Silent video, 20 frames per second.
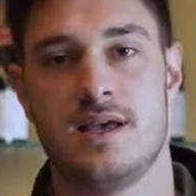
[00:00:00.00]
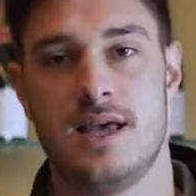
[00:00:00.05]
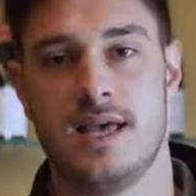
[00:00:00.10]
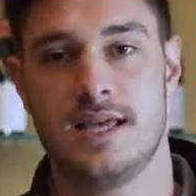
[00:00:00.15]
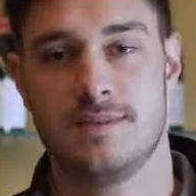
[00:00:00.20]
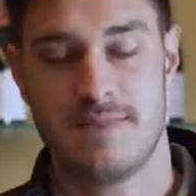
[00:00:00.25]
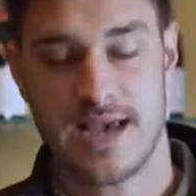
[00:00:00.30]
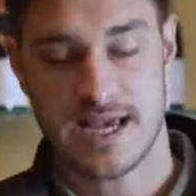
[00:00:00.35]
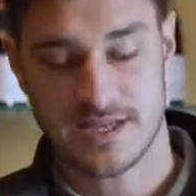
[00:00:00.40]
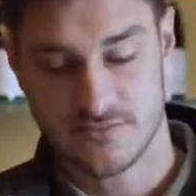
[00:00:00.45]

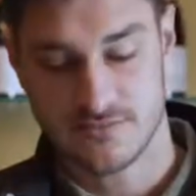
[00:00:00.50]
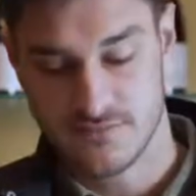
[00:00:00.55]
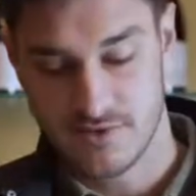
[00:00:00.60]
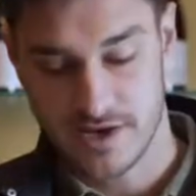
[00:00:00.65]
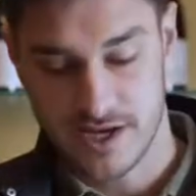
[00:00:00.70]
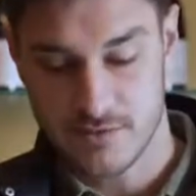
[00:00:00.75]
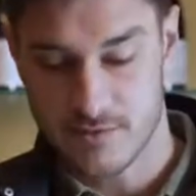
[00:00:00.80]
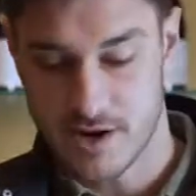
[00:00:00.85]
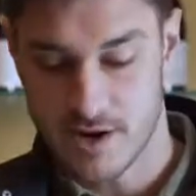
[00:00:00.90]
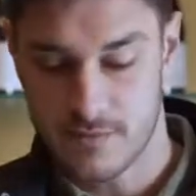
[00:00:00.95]
It pairs
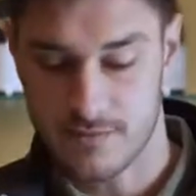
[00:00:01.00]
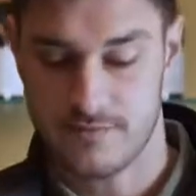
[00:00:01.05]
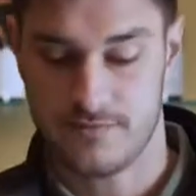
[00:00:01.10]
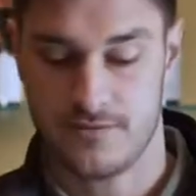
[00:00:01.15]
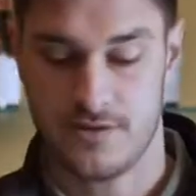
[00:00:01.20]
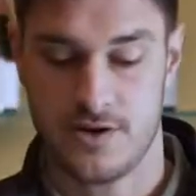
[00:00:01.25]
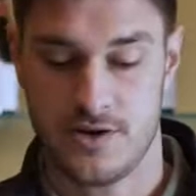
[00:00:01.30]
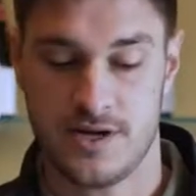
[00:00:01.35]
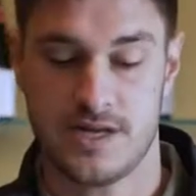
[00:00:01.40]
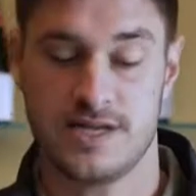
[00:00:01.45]
really well with
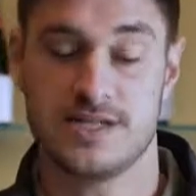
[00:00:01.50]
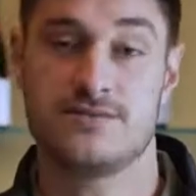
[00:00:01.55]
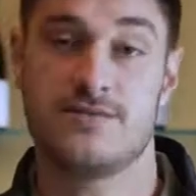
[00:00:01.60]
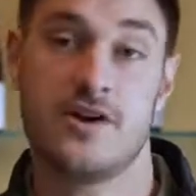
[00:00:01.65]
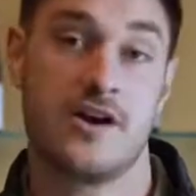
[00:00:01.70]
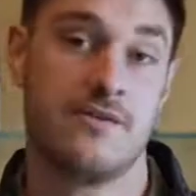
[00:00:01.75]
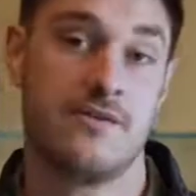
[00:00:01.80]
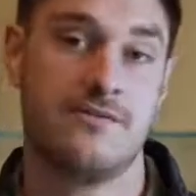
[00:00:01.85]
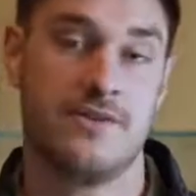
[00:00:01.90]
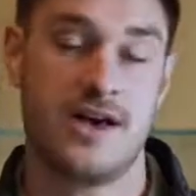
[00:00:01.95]
food and is
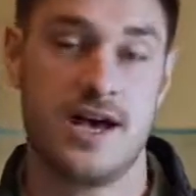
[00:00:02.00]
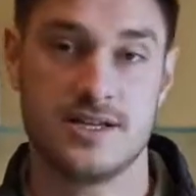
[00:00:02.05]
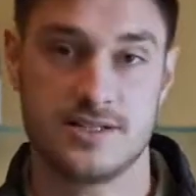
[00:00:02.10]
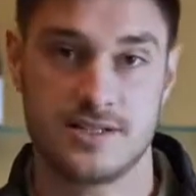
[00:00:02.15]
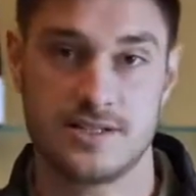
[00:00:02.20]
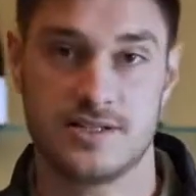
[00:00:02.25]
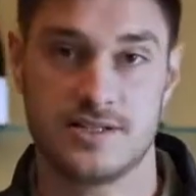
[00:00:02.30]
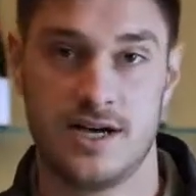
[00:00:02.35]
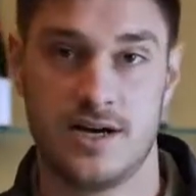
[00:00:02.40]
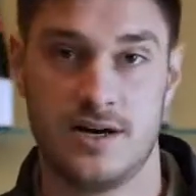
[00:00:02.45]
very
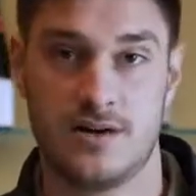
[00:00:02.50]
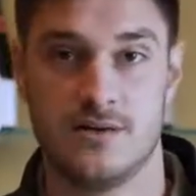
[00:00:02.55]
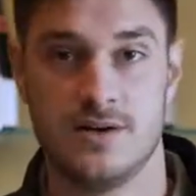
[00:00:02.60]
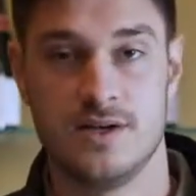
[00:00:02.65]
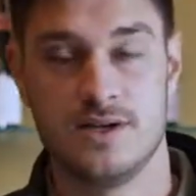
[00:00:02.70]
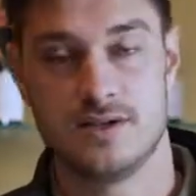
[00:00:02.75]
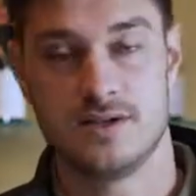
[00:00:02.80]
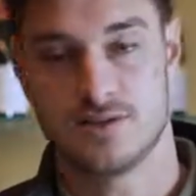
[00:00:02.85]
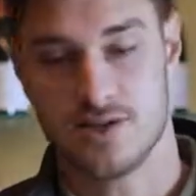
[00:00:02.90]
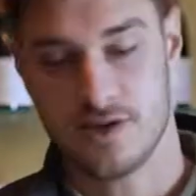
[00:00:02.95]
versatile.
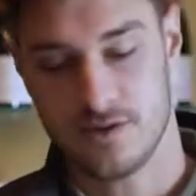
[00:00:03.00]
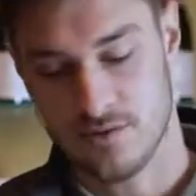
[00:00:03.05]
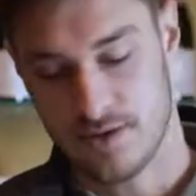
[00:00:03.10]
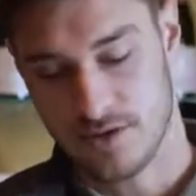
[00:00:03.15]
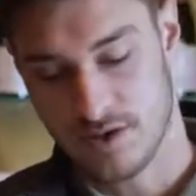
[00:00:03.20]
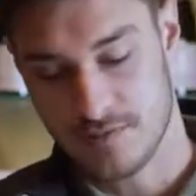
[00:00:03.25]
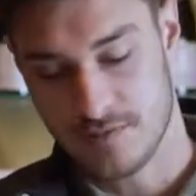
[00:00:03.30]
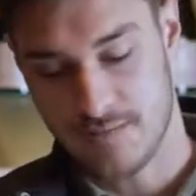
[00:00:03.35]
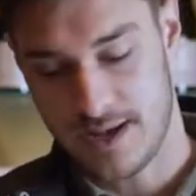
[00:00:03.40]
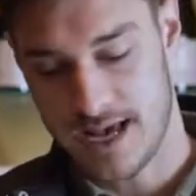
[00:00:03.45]
So you
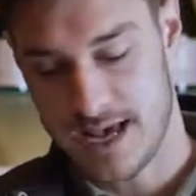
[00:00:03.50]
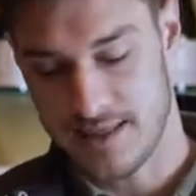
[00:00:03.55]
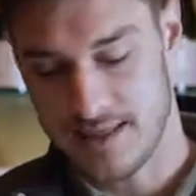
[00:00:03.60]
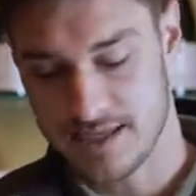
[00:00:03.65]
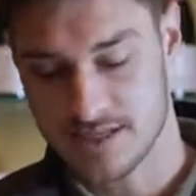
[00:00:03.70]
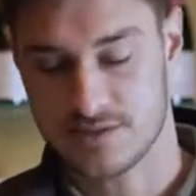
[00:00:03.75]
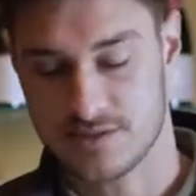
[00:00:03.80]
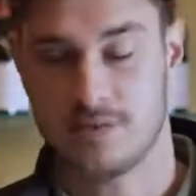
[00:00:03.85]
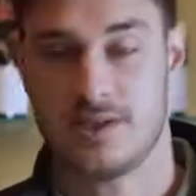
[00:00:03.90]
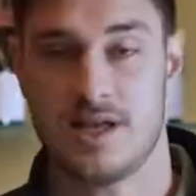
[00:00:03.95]
could pair
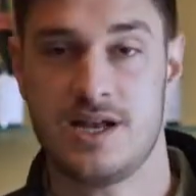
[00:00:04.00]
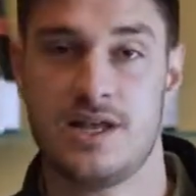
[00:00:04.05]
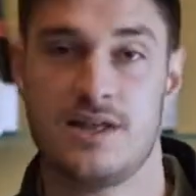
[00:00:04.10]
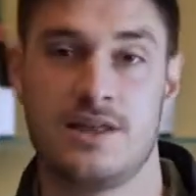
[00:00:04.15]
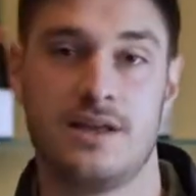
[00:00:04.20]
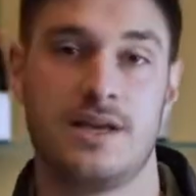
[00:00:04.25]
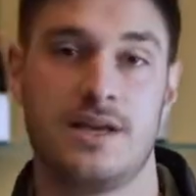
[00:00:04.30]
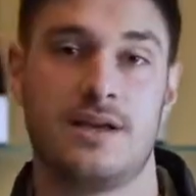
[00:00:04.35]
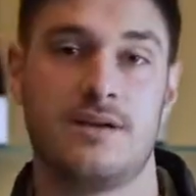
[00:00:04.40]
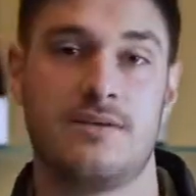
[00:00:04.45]
this with
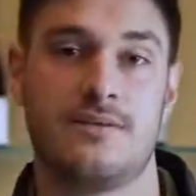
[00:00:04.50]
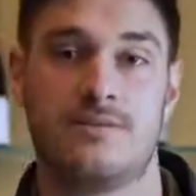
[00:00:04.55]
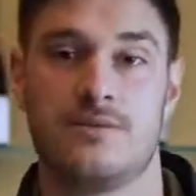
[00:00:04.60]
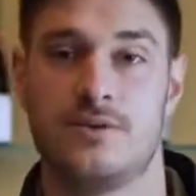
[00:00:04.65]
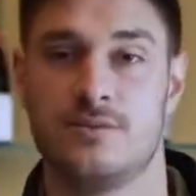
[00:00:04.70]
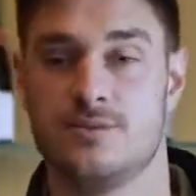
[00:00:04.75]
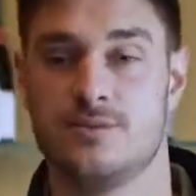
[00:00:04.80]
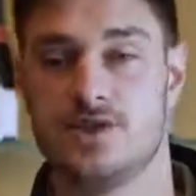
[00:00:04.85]
anything from